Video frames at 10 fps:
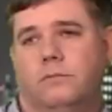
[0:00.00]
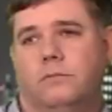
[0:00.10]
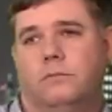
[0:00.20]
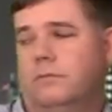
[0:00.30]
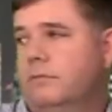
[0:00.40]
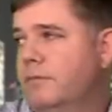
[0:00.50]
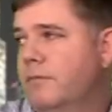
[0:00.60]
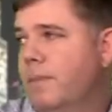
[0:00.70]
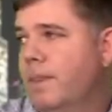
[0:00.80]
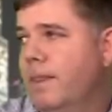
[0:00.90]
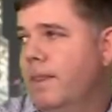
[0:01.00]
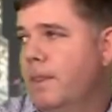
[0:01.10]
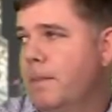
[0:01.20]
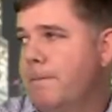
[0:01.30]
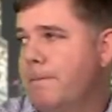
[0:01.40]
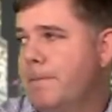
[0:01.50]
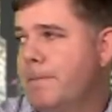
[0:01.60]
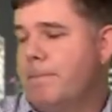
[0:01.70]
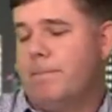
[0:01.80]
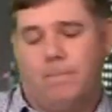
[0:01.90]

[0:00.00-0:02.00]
[no speech]